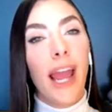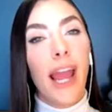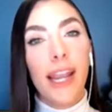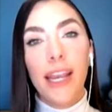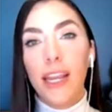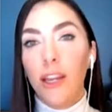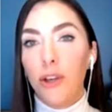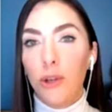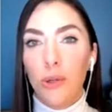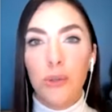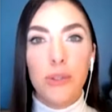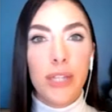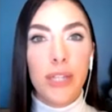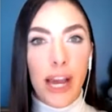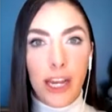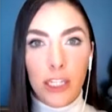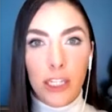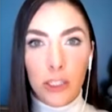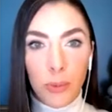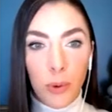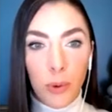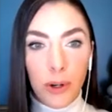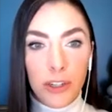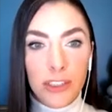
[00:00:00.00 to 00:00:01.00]
any new
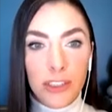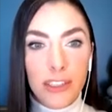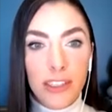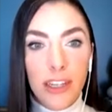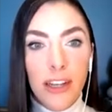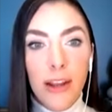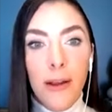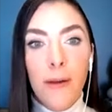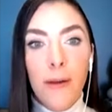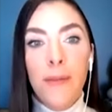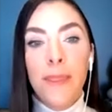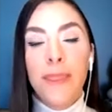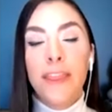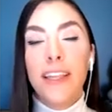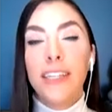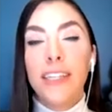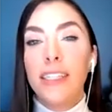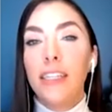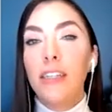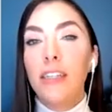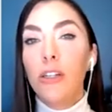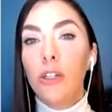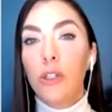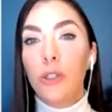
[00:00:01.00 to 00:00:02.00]
dashboards.
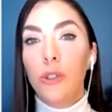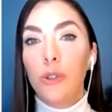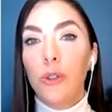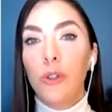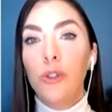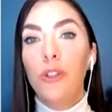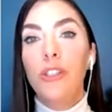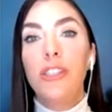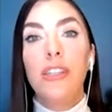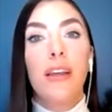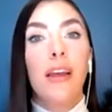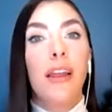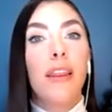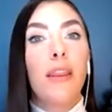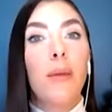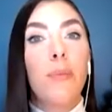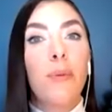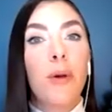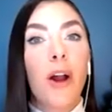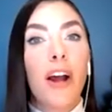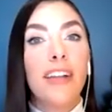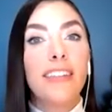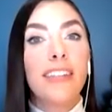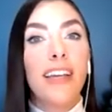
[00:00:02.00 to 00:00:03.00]
This includes
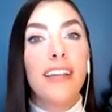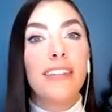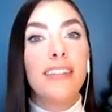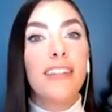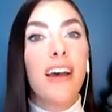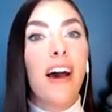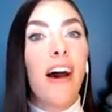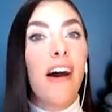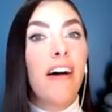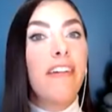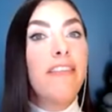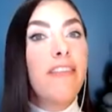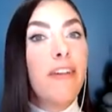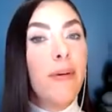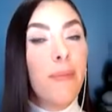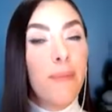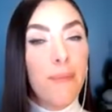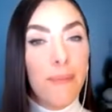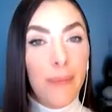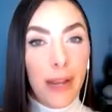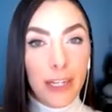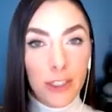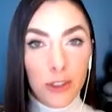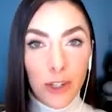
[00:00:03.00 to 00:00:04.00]
the process of
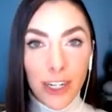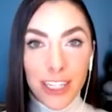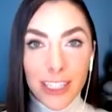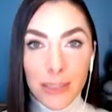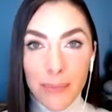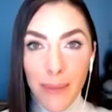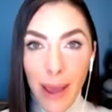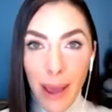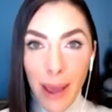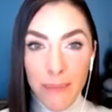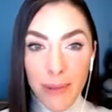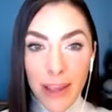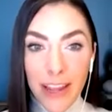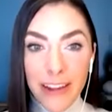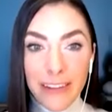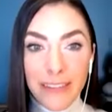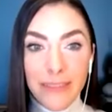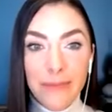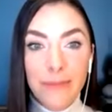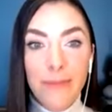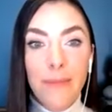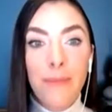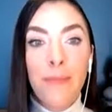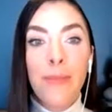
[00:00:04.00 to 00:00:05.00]
metrics
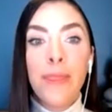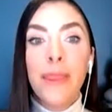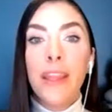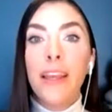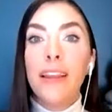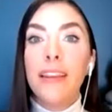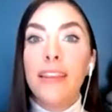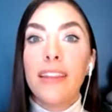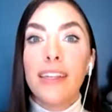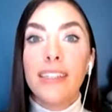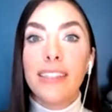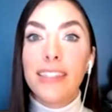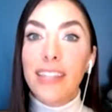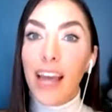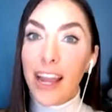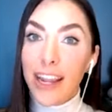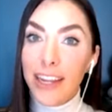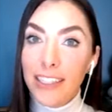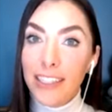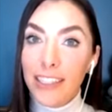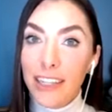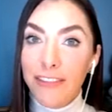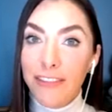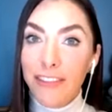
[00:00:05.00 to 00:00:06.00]
mapping, the
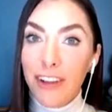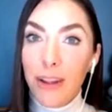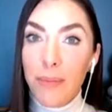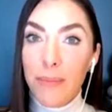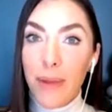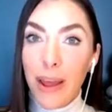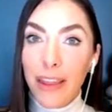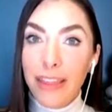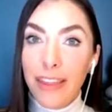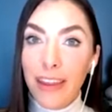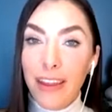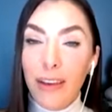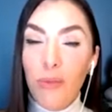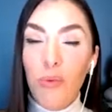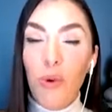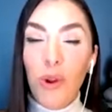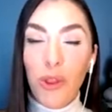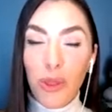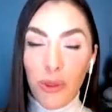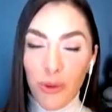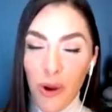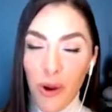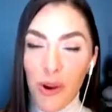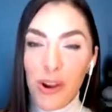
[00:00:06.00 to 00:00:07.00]
scientific method.
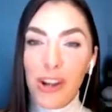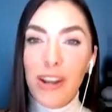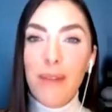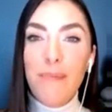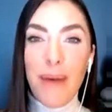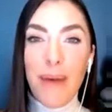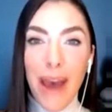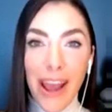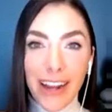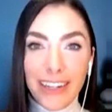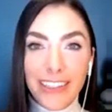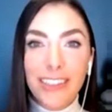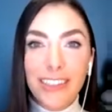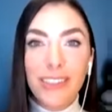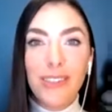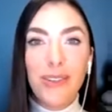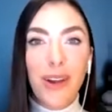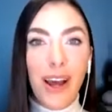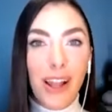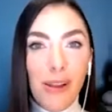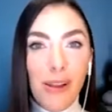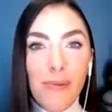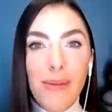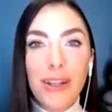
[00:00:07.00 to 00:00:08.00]
We're throwing it back
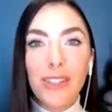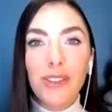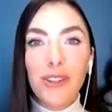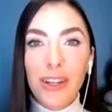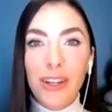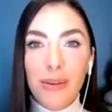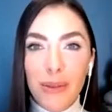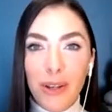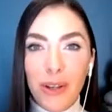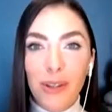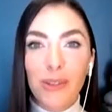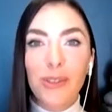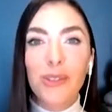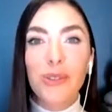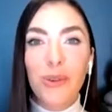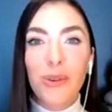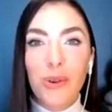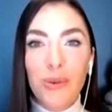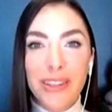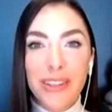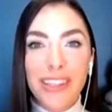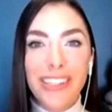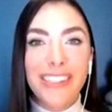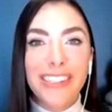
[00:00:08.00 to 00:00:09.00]
to elementary and middle
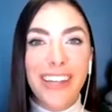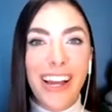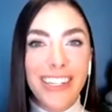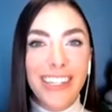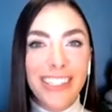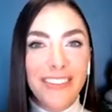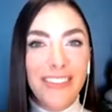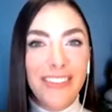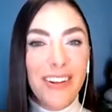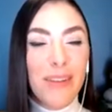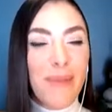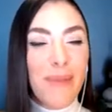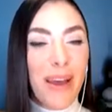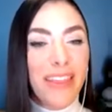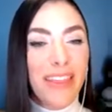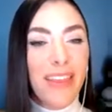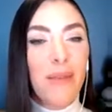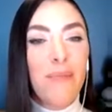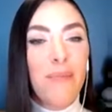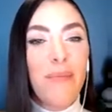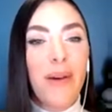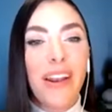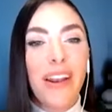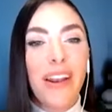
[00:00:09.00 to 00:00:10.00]
school with the scientific method,